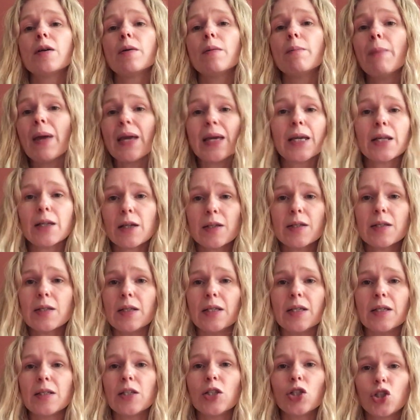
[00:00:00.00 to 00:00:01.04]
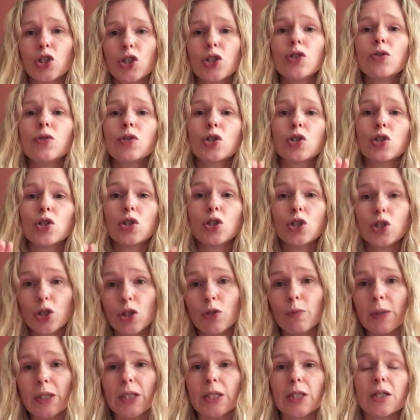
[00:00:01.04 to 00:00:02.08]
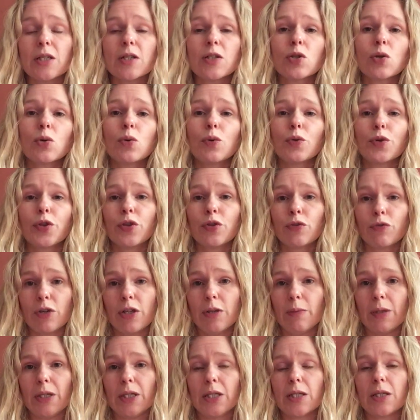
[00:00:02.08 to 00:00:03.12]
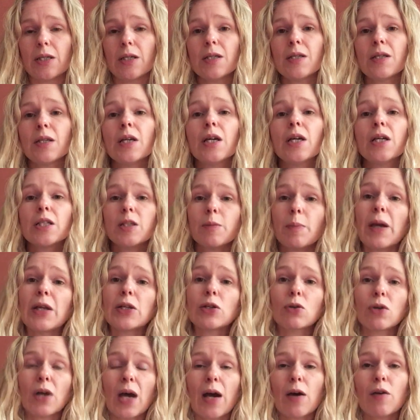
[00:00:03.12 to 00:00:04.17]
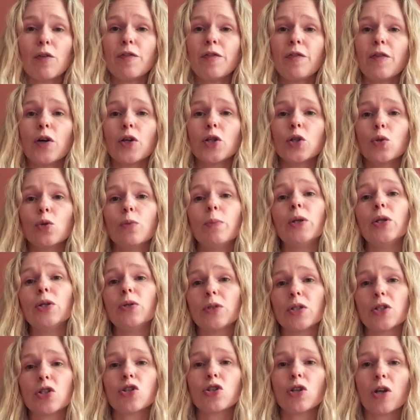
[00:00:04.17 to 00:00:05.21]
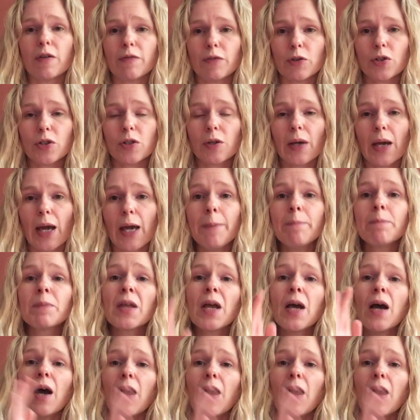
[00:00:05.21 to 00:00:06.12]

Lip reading: Make it nice and easy. Choose 2 meters or 3 meters, depending on how far your balloon has traveled, okay?